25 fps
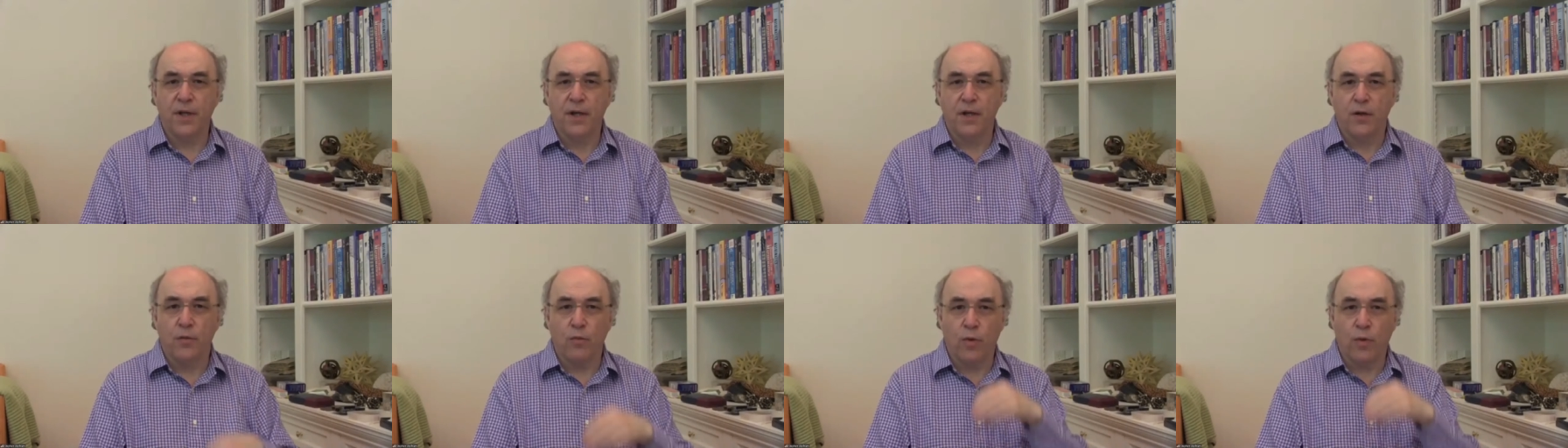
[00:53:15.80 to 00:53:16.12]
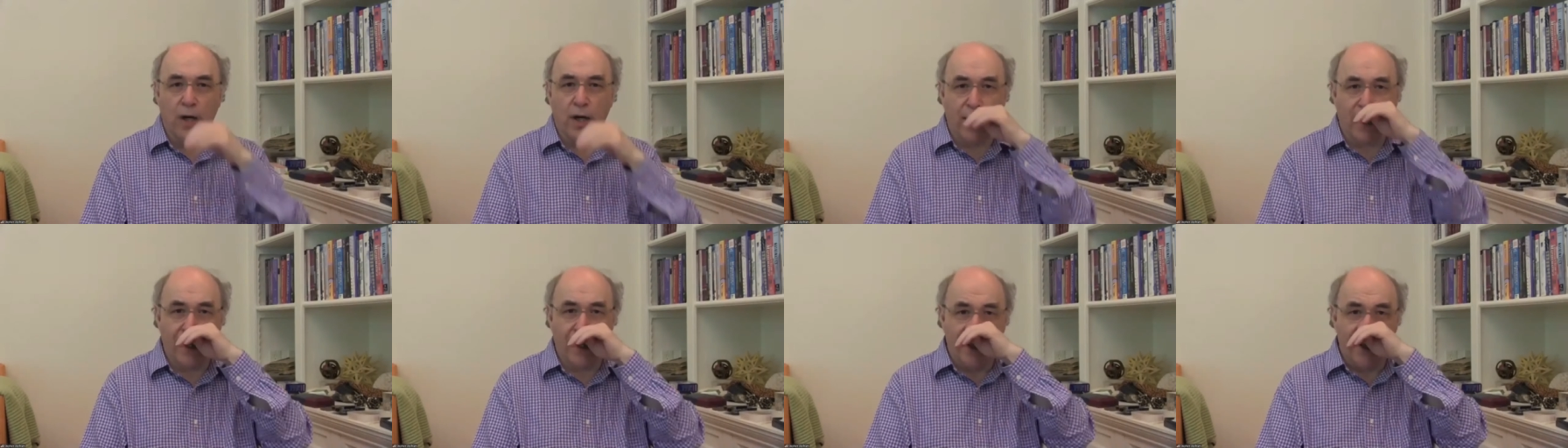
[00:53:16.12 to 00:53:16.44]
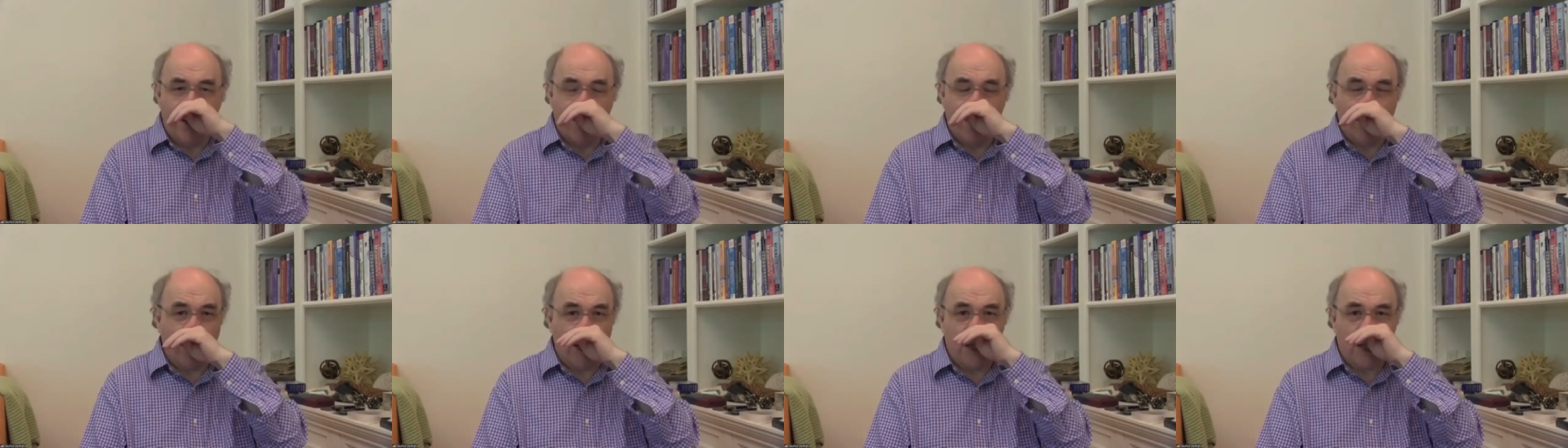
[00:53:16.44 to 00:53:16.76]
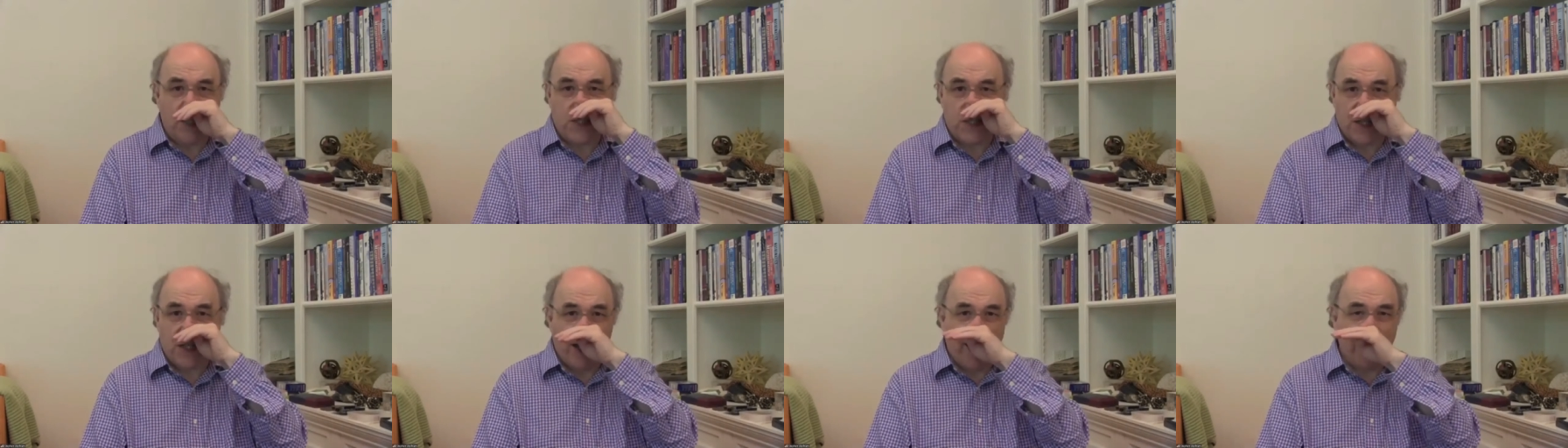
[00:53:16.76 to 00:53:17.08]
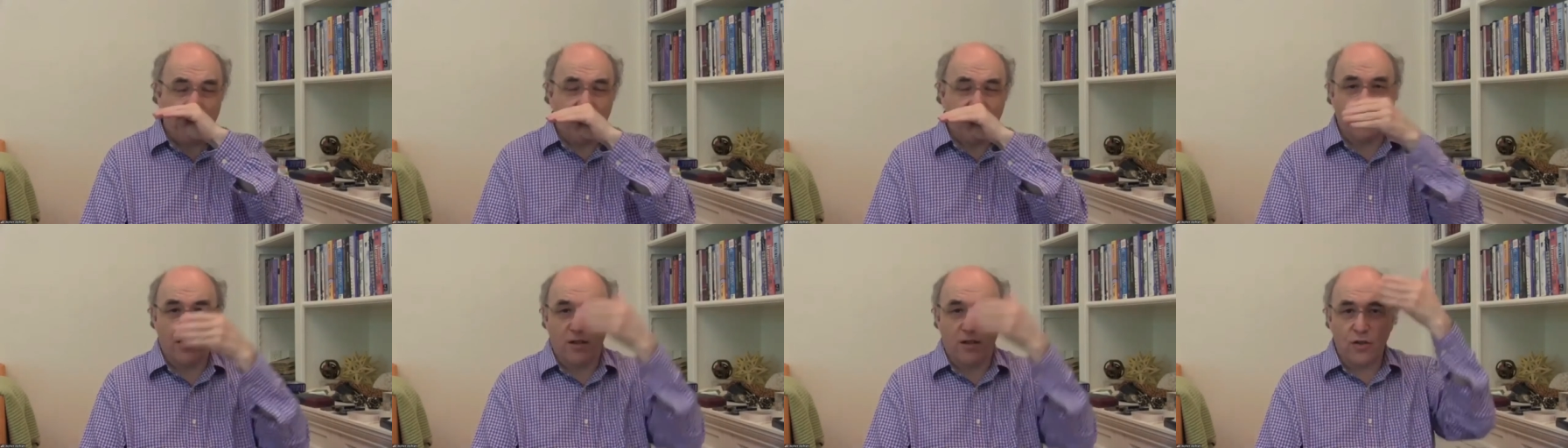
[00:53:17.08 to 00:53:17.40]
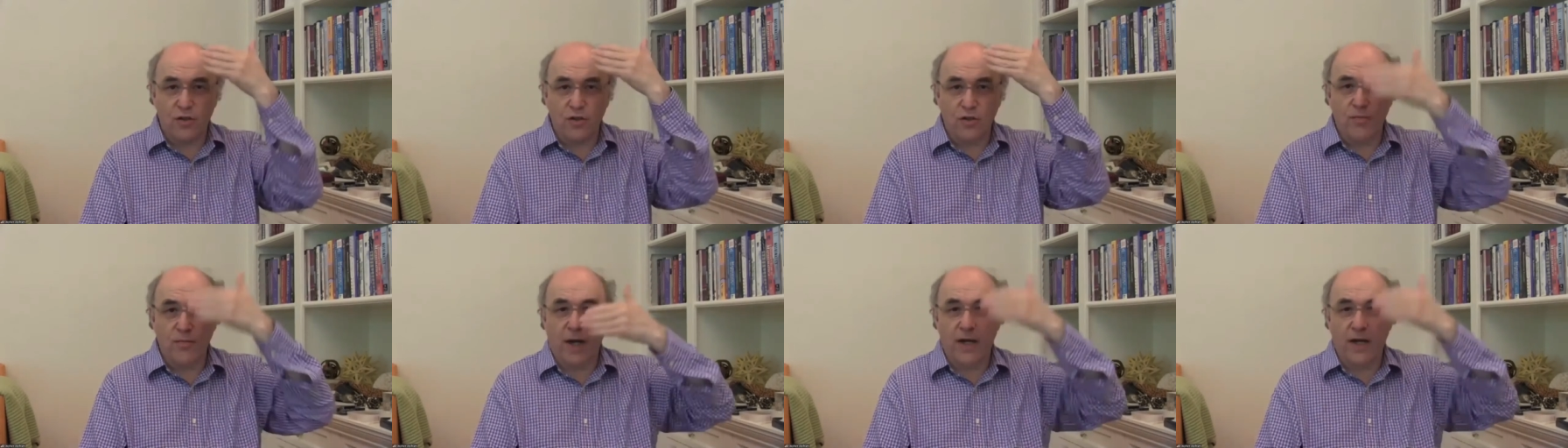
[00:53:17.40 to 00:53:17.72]
where it's like, you know,
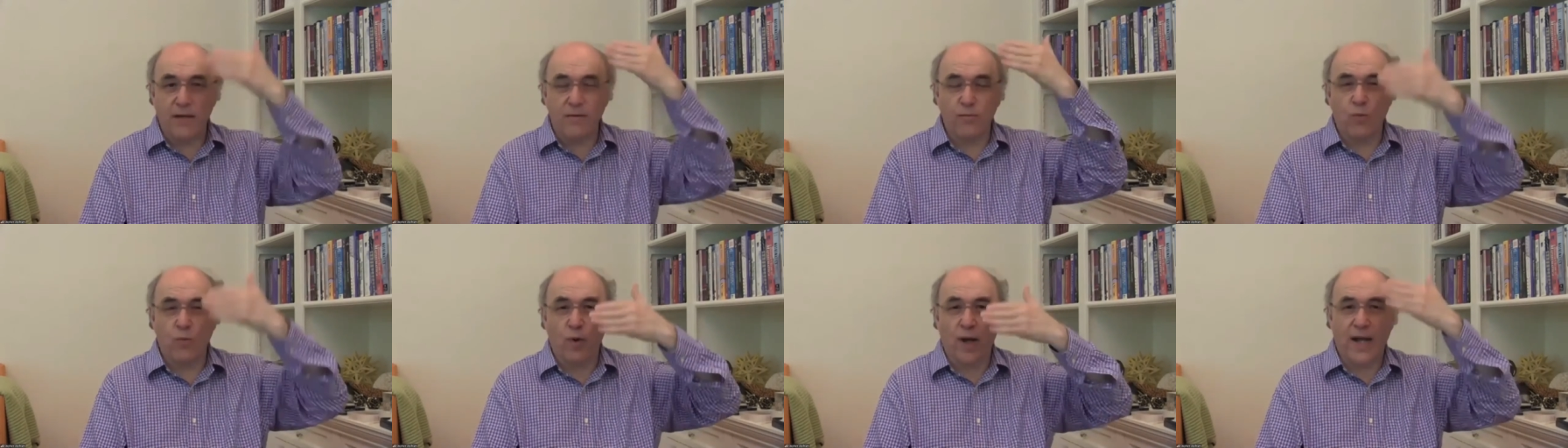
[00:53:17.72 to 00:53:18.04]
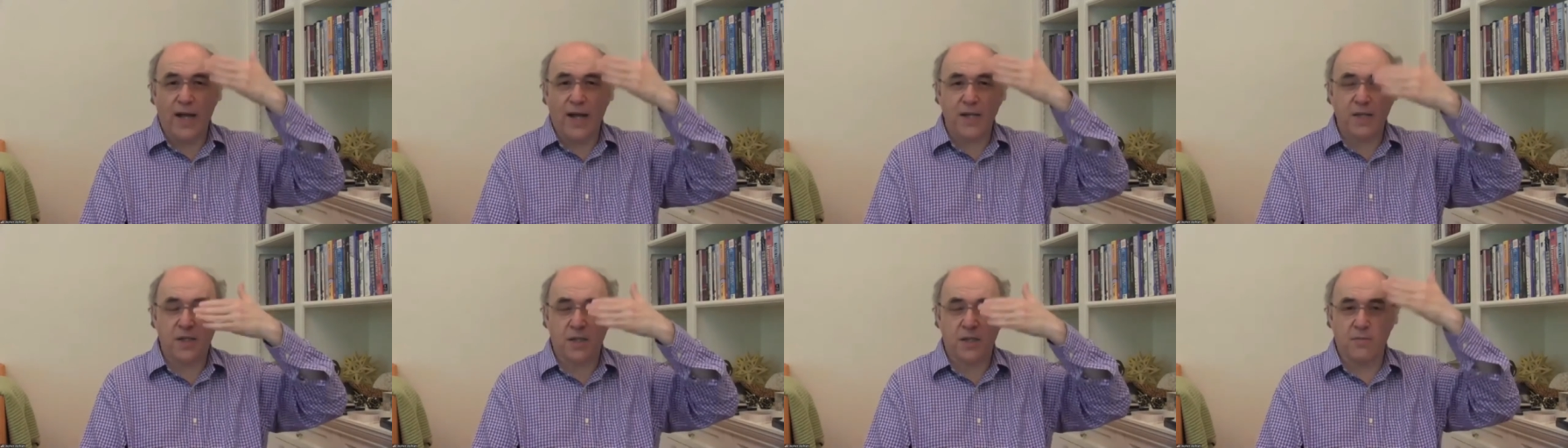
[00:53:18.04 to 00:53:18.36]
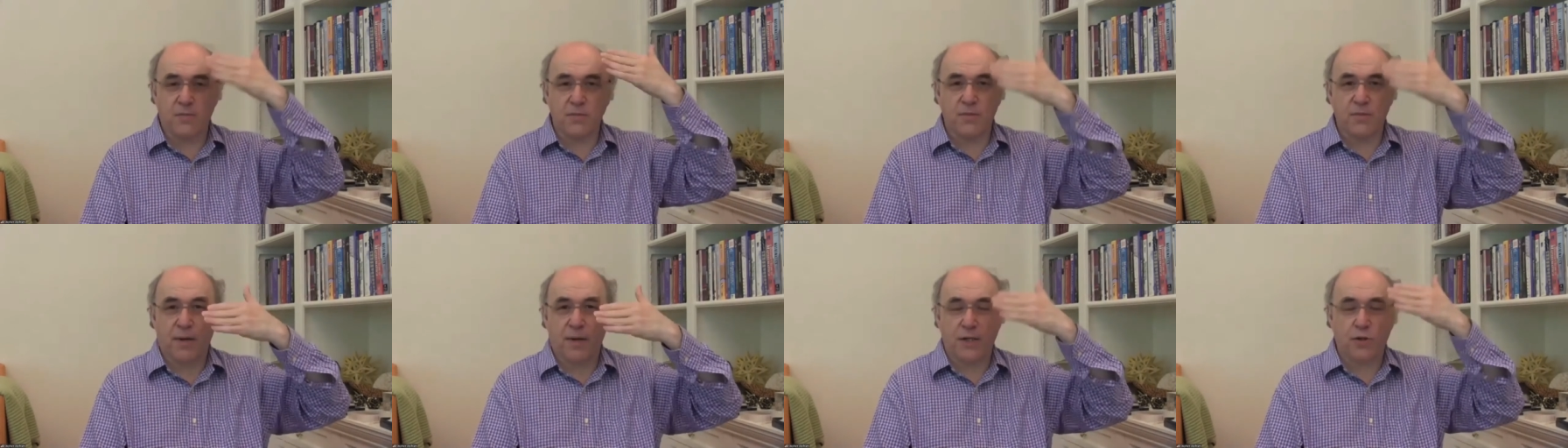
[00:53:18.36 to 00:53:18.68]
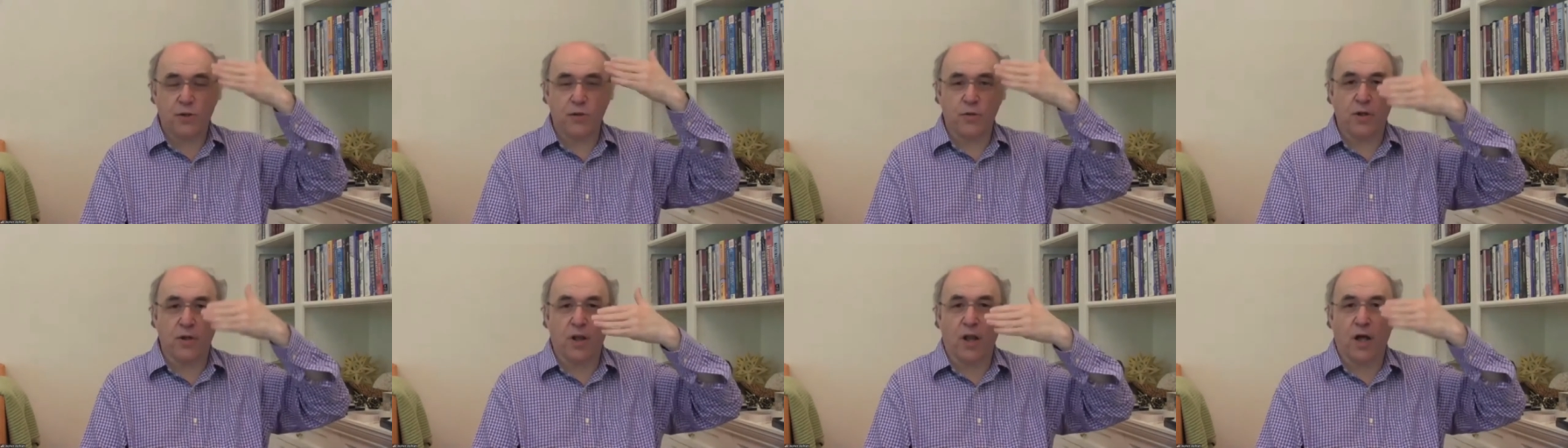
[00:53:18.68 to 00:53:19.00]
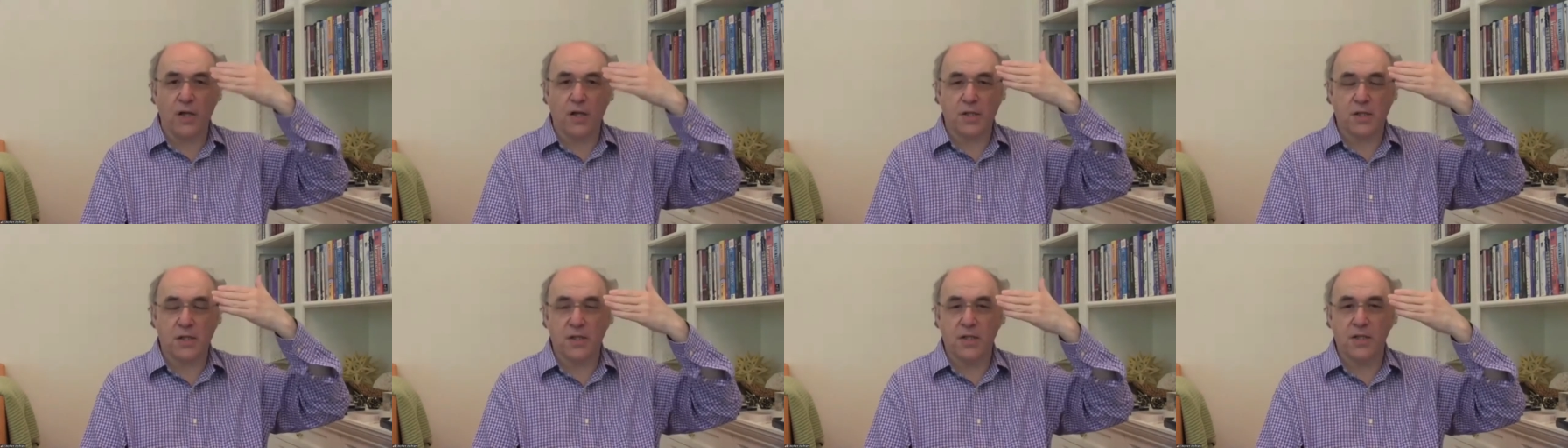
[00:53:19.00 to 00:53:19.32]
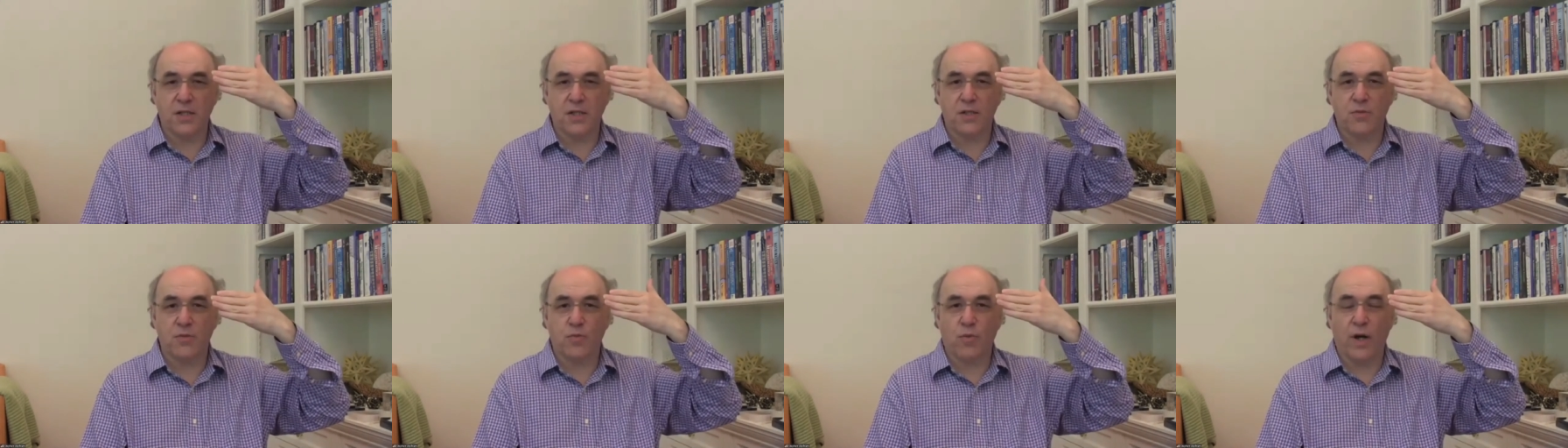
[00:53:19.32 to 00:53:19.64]
you might wear some special
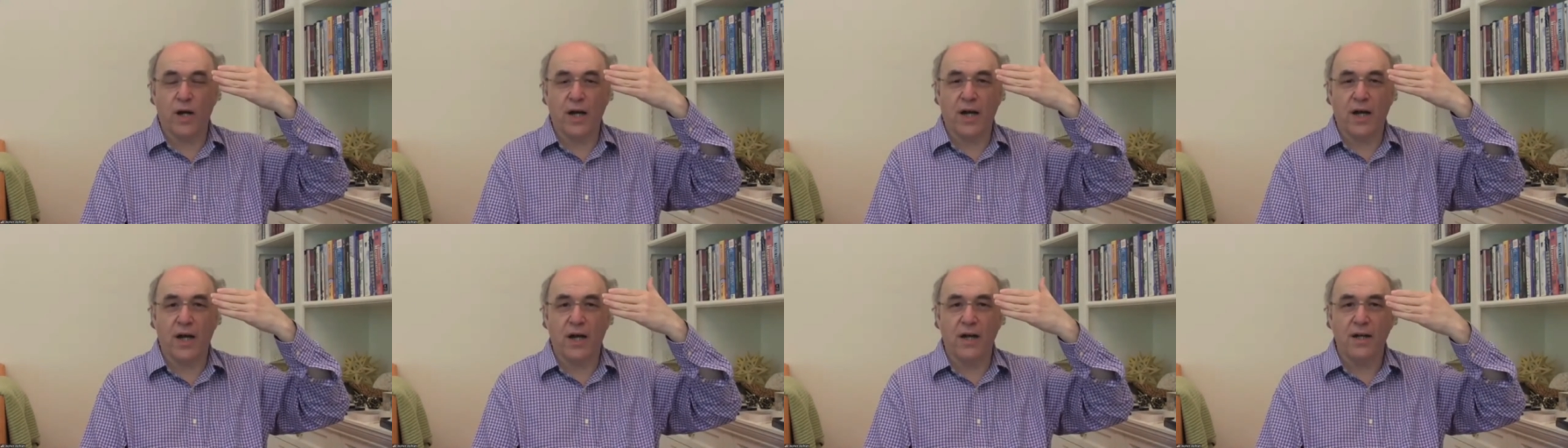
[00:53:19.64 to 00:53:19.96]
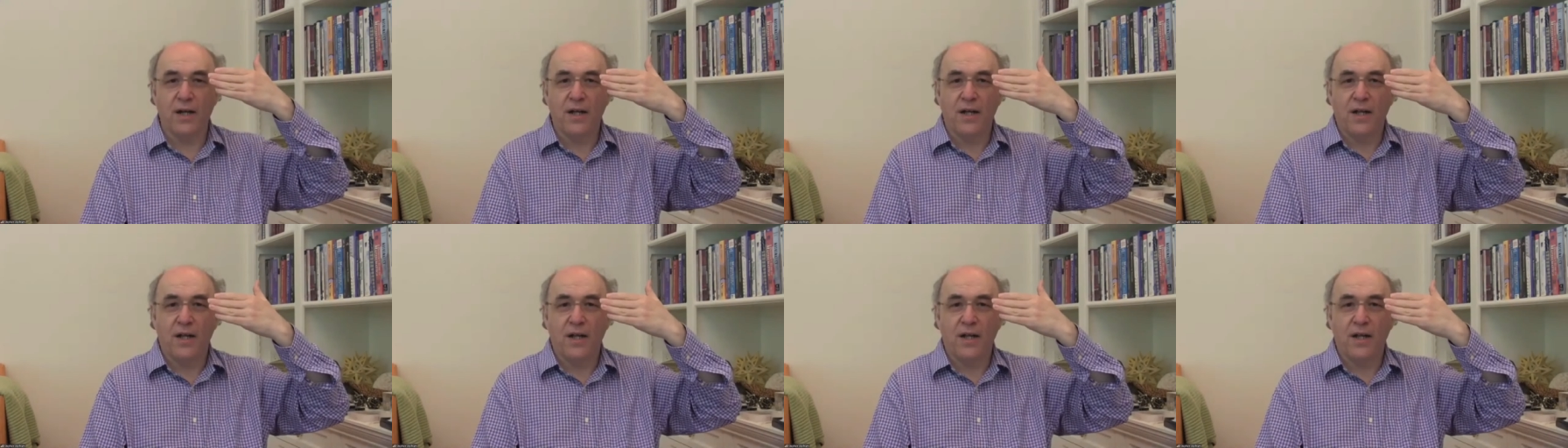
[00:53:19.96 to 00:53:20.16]
glasses where